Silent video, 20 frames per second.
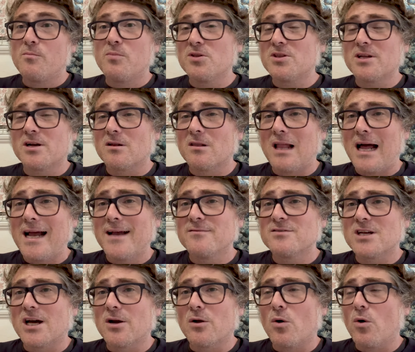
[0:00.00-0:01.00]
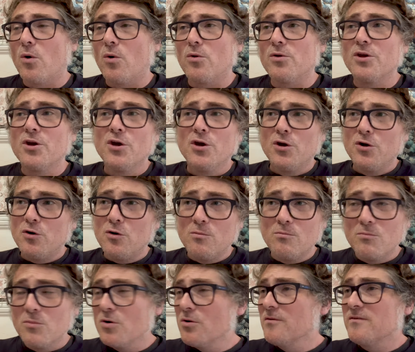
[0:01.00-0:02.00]
their lives on hold, who
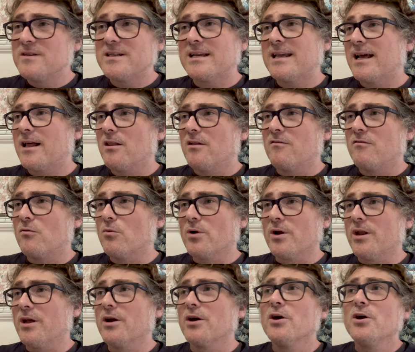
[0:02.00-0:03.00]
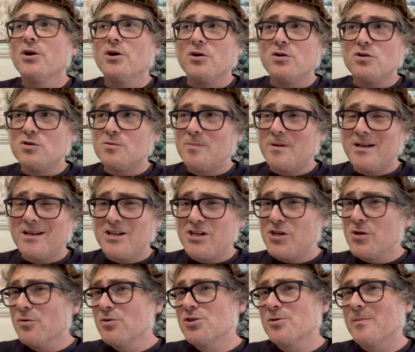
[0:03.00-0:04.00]
moved to California, who spent
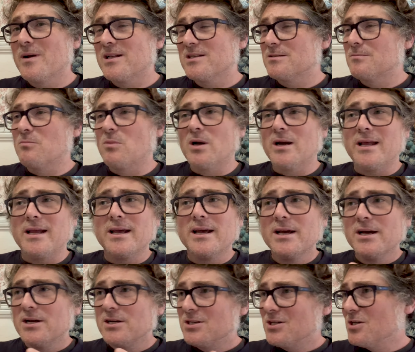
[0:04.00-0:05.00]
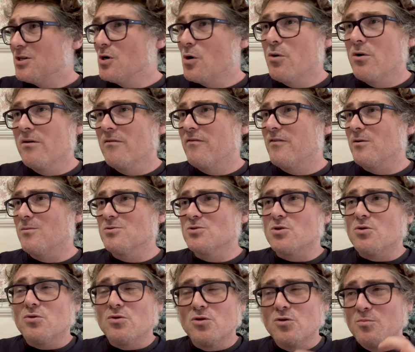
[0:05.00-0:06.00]
huge amounts of money to go to film
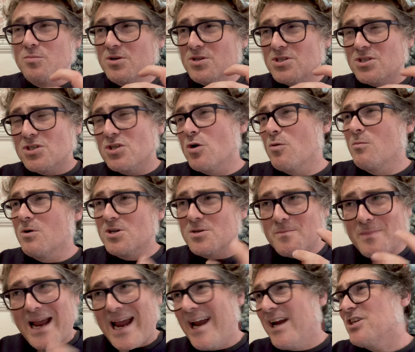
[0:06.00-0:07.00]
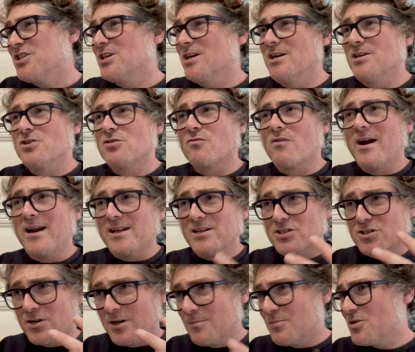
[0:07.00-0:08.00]
school, who put so much passion into writing
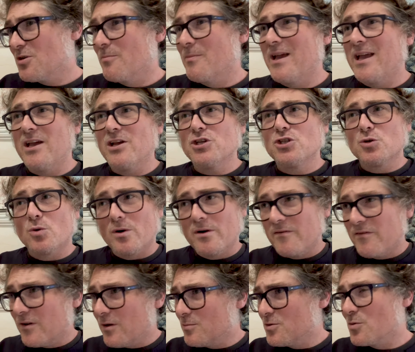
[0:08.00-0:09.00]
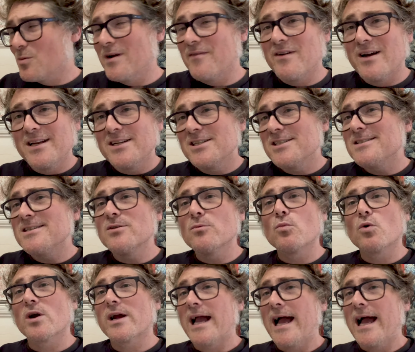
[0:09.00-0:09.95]
scripts or making short films or whatever, and it just didn't work